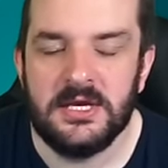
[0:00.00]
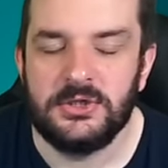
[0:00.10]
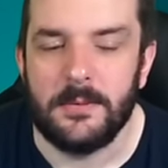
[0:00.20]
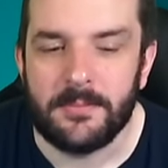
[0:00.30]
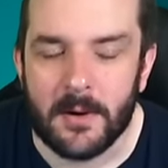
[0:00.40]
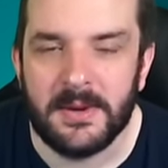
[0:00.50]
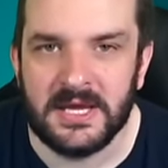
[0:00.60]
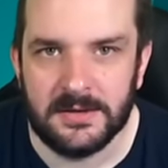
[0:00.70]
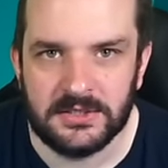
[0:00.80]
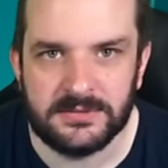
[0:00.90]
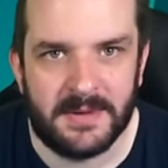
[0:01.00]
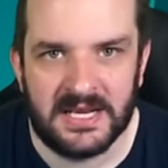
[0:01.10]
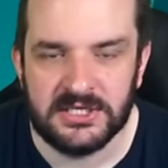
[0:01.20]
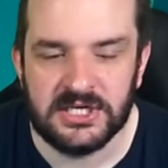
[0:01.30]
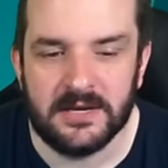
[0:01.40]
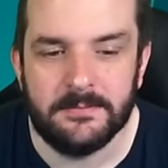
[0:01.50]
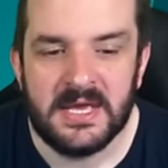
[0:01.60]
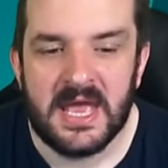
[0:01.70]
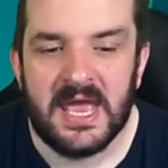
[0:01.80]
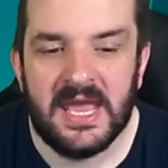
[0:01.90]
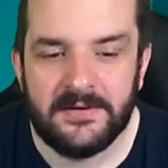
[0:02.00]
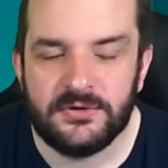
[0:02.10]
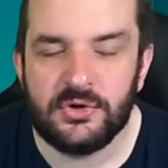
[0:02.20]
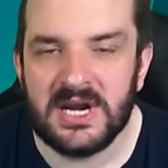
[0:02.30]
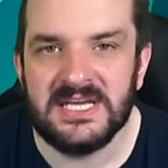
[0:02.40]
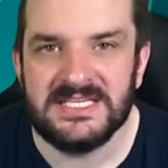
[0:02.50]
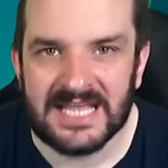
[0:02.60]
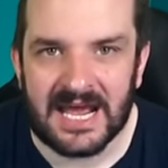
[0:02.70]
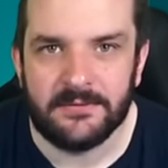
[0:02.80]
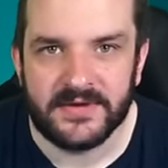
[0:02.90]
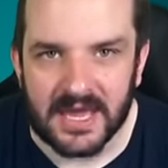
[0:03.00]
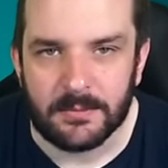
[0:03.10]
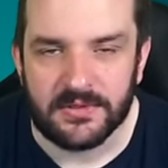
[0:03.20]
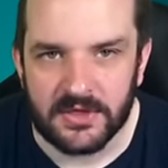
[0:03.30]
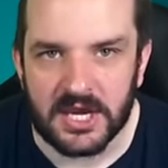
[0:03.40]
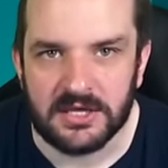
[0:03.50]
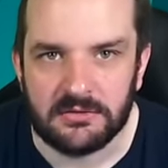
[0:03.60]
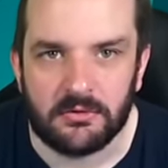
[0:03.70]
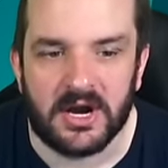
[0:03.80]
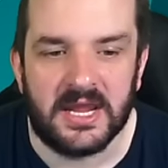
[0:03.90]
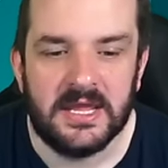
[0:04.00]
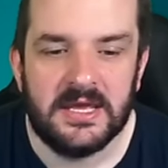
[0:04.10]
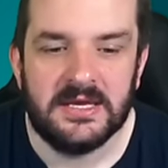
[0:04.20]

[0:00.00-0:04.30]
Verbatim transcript: So I'm probably going to just bench him. If Trent is still out for game week thirty-three,